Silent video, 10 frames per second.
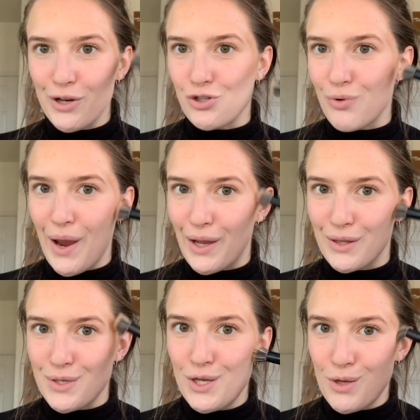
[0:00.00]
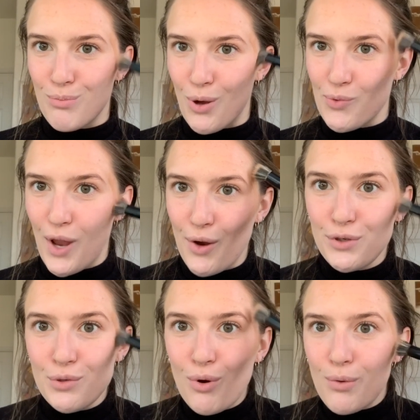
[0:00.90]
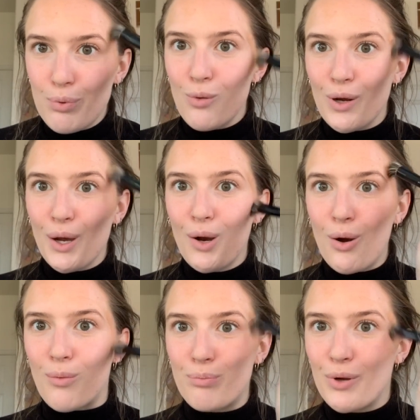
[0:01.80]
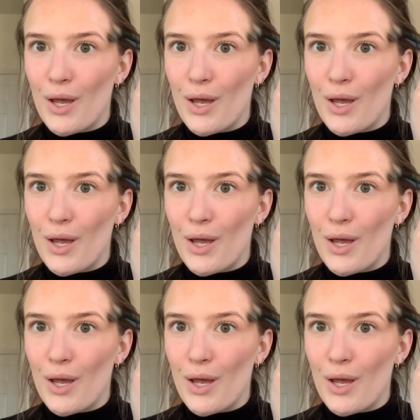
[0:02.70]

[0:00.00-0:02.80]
to drag the cheekbone down. You want to pull it up.